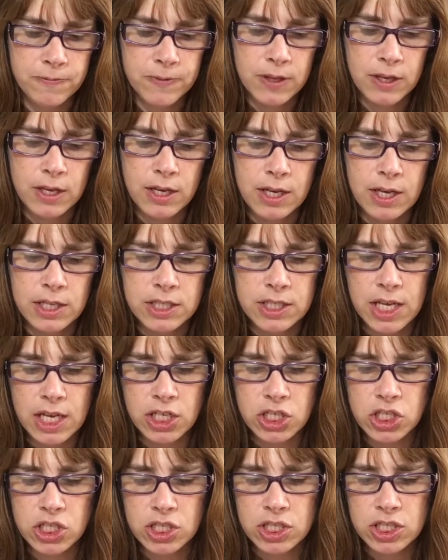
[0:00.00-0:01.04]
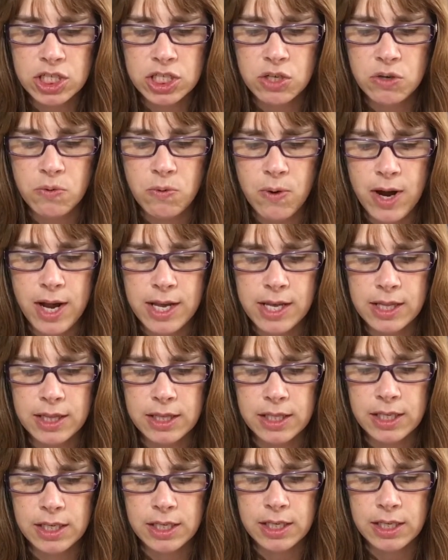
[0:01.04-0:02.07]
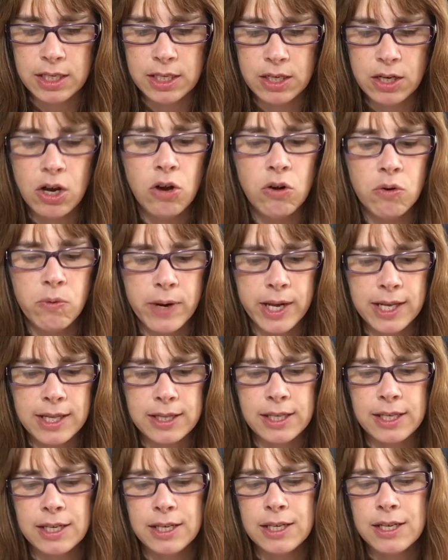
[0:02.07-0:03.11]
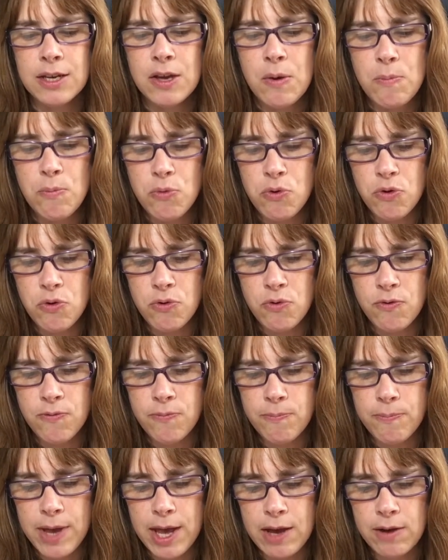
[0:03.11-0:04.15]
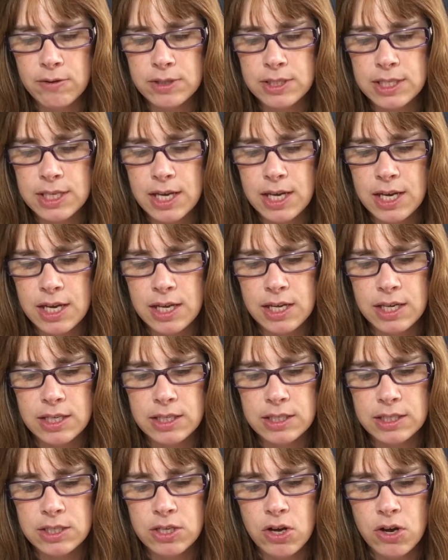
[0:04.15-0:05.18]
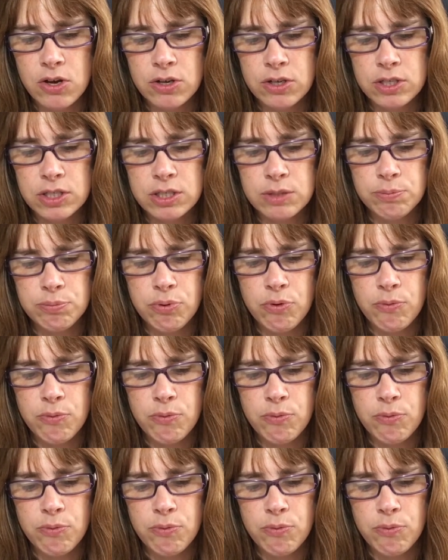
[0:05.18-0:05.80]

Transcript: Tensions quietly, oh, quickly move, mount as Young's prom